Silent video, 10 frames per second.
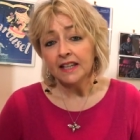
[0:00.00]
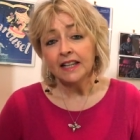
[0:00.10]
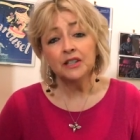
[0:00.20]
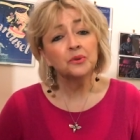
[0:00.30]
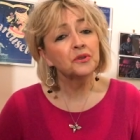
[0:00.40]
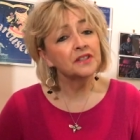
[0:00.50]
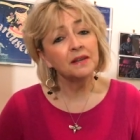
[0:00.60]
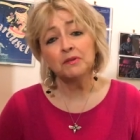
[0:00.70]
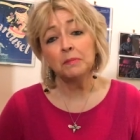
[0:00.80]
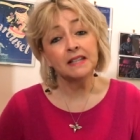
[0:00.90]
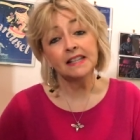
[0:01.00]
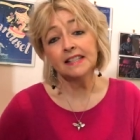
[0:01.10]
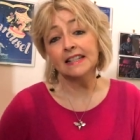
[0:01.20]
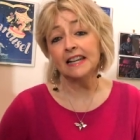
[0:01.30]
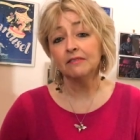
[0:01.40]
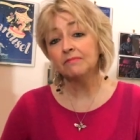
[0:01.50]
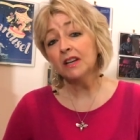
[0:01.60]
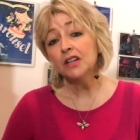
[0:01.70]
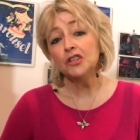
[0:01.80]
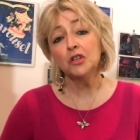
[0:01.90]
It all seemed to be destiny,
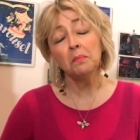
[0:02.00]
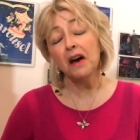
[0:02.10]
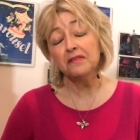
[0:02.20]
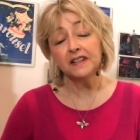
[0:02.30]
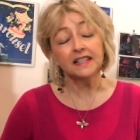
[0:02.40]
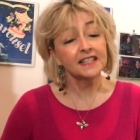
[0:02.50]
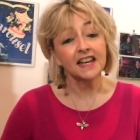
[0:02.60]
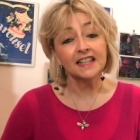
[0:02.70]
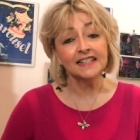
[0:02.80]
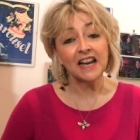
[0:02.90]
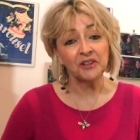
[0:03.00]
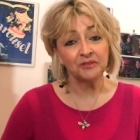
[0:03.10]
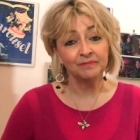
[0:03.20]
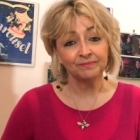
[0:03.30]
too perfect to turn down.